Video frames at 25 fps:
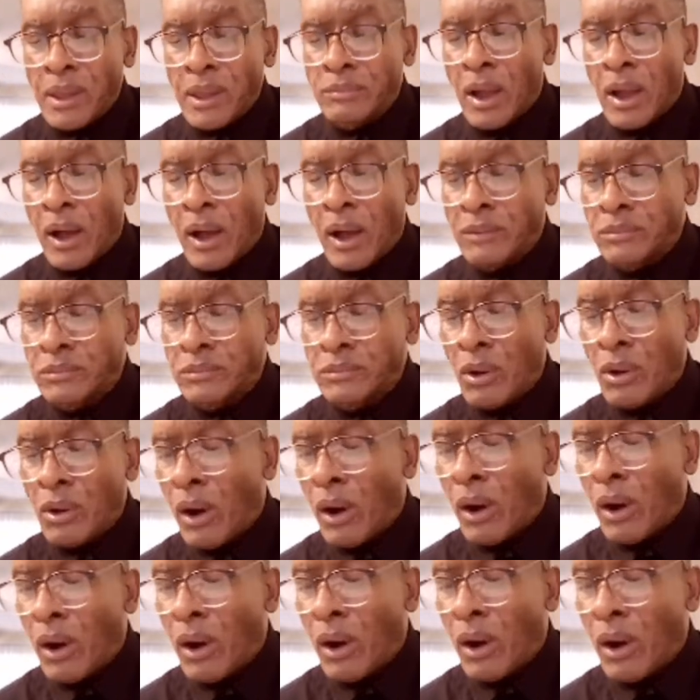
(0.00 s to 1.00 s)
Teach
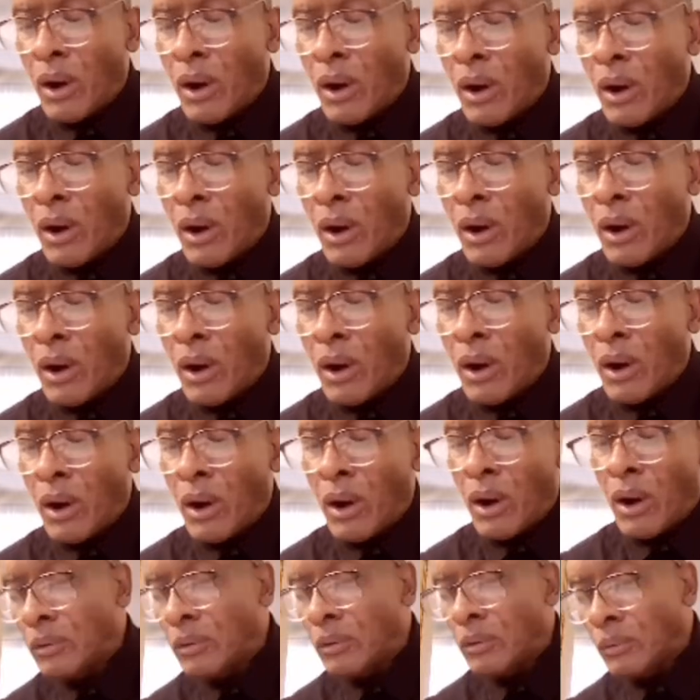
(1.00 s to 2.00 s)
them to observe
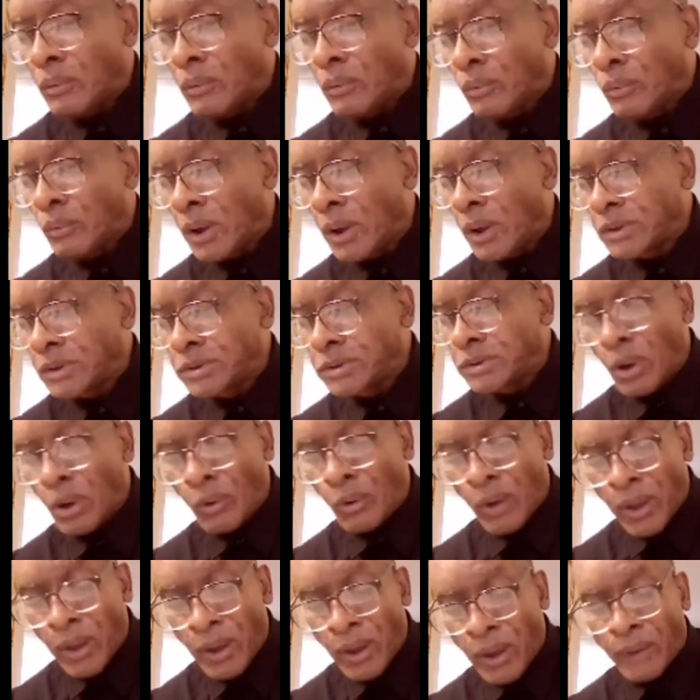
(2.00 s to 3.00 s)
all things
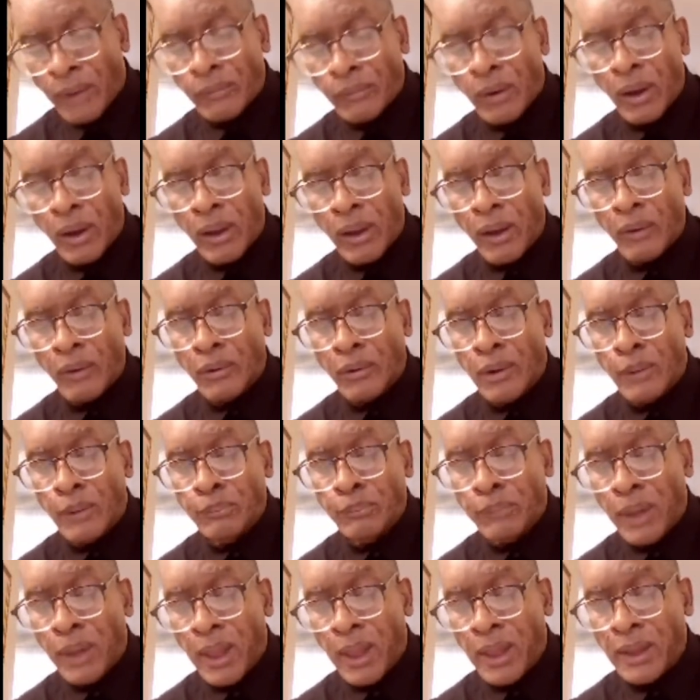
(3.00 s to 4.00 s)

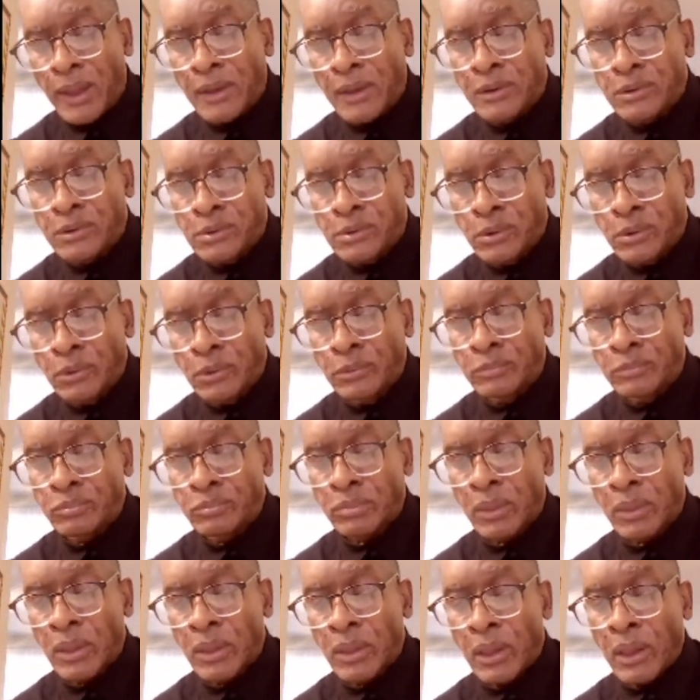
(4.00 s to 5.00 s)
whatsoever I have
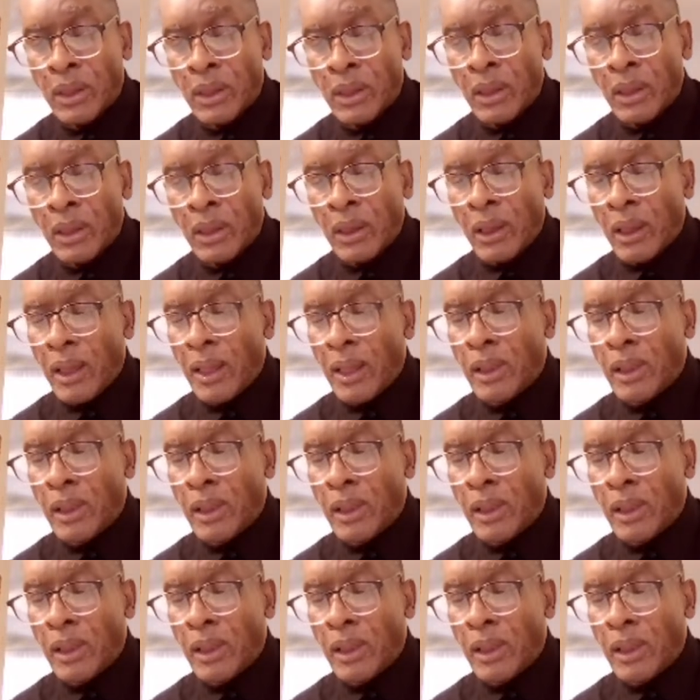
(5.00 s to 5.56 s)
commanded you.